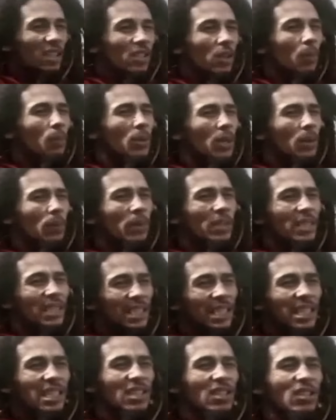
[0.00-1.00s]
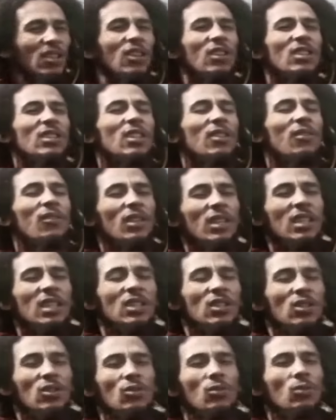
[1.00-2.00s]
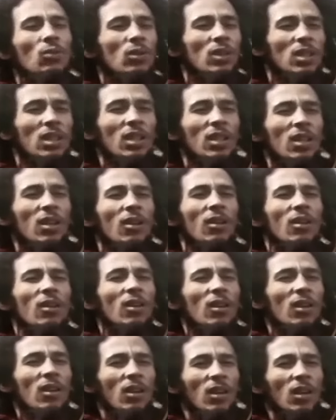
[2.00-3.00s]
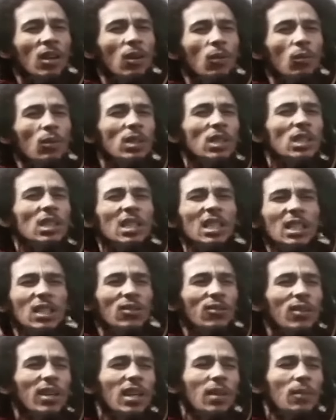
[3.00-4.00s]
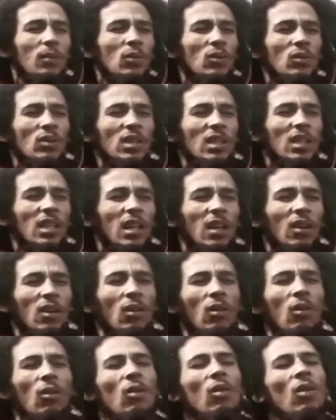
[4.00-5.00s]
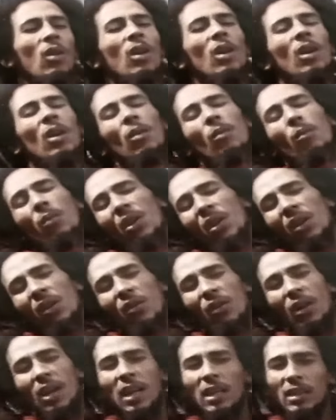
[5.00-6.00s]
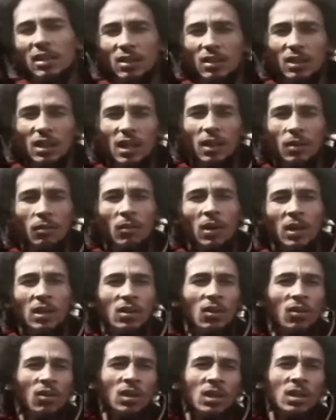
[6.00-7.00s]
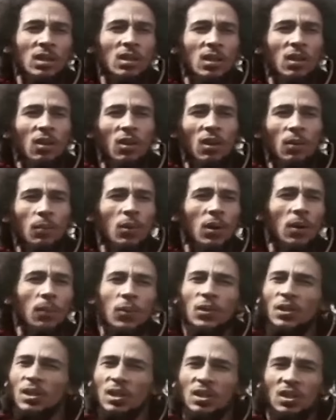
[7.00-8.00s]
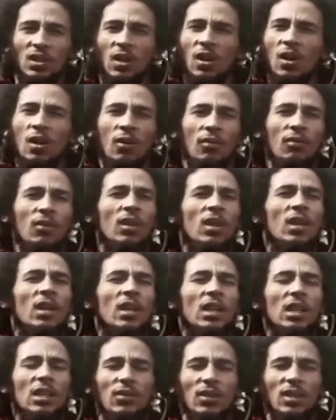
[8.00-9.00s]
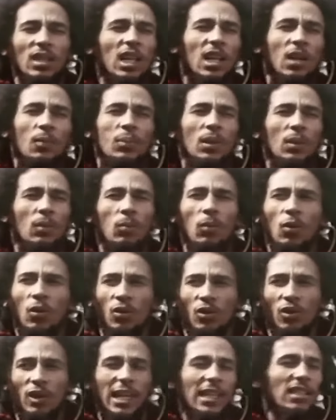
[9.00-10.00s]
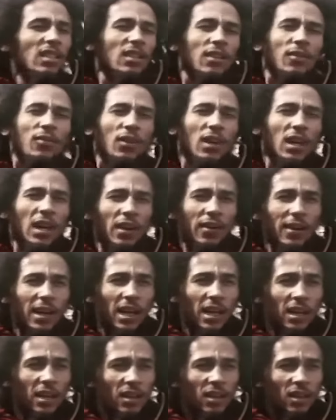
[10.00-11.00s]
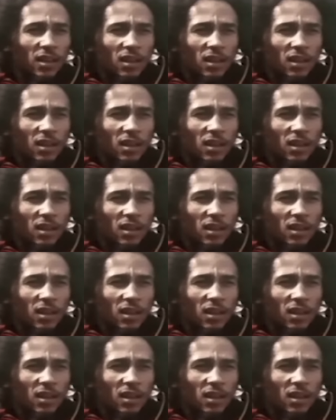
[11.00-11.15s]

So people still searching for this truth here, which this reggae music, you know, bring cross to them. And the only, the only purpose it serves is to tell people about Rastafari.